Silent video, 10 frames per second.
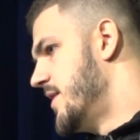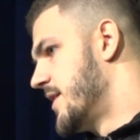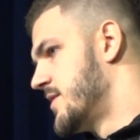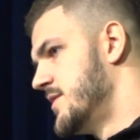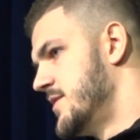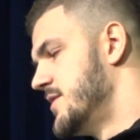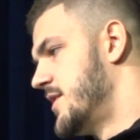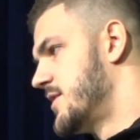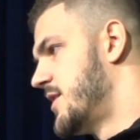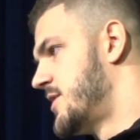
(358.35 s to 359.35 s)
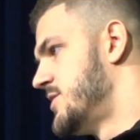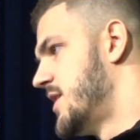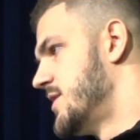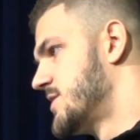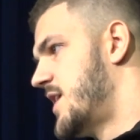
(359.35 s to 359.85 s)
Like like like you
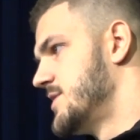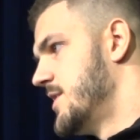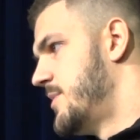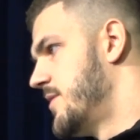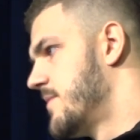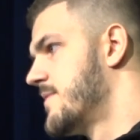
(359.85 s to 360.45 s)
said, the sky's the limit.